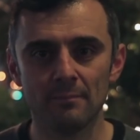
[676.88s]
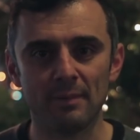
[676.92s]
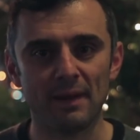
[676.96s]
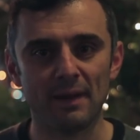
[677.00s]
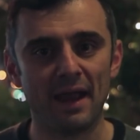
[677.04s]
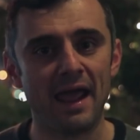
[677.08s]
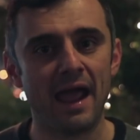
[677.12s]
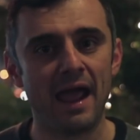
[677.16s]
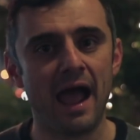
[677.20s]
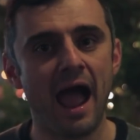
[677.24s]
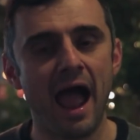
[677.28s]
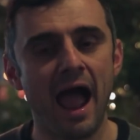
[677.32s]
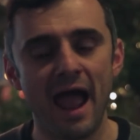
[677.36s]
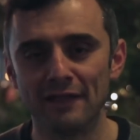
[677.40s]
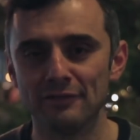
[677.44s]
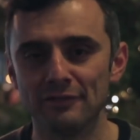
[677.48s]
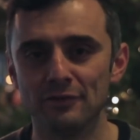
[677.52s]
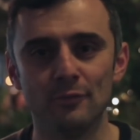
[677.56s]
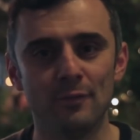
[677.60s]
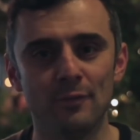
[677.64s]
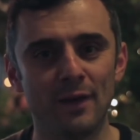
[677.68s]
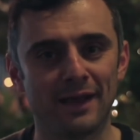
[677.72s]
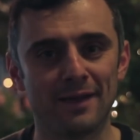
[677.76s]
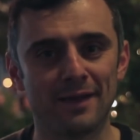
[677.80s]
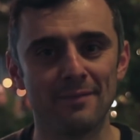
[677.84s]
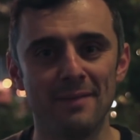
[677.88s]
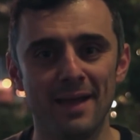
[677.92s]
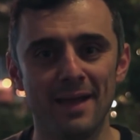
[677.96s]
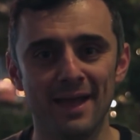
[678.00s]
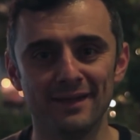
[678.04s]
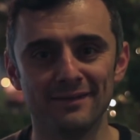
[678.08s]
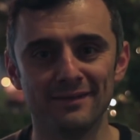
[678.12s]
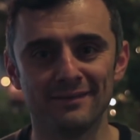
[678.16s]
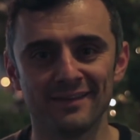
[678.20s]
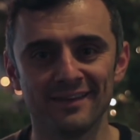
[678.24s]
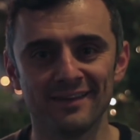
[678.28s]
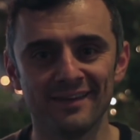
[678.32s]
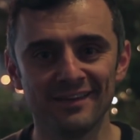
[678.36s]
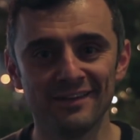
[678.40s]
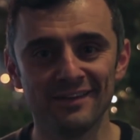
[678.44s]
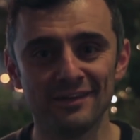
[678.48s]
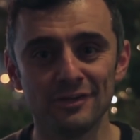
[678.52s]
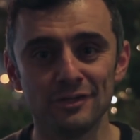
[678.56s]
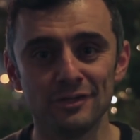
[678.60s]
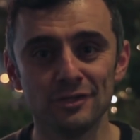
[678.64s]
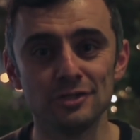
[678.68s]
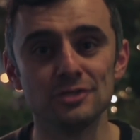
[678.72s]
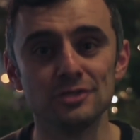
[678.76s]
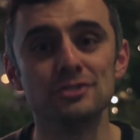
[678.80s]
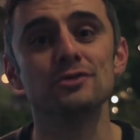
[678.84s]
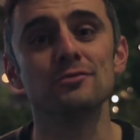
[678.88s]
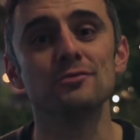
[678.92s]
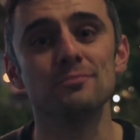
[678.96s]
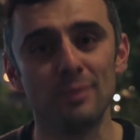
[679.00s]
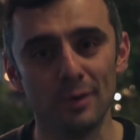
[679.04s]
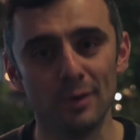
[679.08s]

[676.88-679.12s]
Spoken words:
but I highly recommend you do